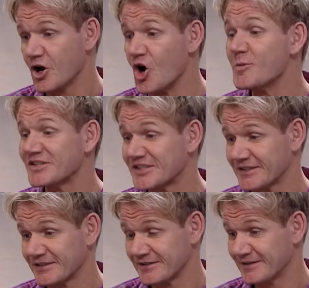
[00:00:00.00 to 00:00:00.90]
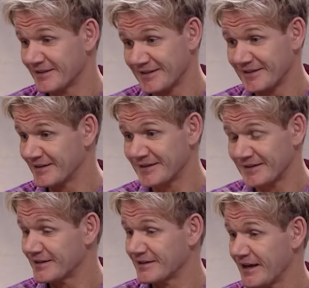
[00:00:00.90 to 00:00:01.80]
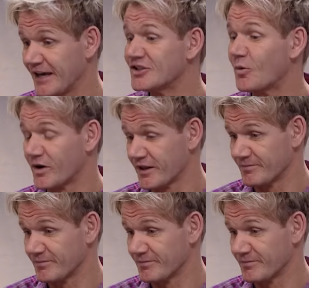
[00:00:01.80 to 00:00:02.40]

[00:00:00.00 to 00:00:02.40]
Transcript: Hummus is not one of